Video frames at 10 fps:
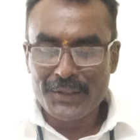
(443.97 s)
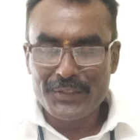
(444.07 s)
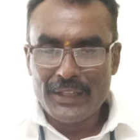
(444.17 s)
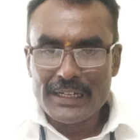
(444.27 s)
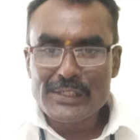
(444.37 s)

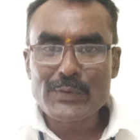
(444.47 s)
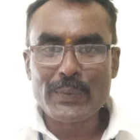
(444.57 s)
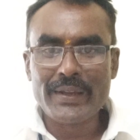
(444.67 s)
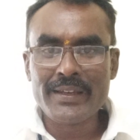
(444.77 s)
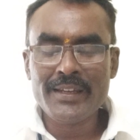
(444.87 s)
That's
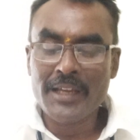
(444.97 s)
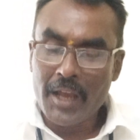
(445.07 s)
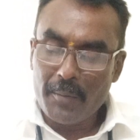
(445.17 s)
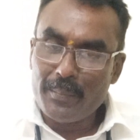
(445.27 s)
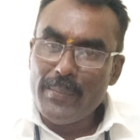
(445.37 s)
why,
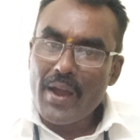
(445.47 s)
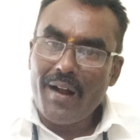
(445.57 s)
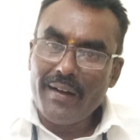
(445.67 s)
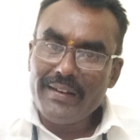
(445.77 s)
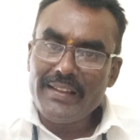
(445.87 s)

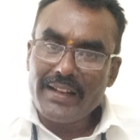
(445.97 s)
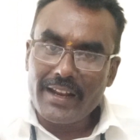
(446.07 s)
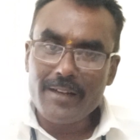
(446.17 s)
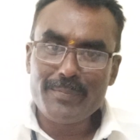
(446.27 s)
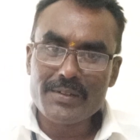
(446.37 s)
beyond the
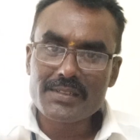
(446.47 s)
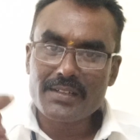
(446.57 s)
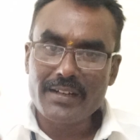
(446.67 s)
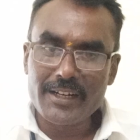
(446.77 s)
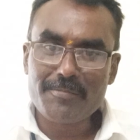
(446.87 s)
right
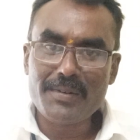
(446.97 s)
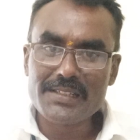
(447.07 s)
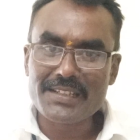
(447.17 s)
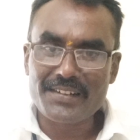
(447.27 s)
person, right place,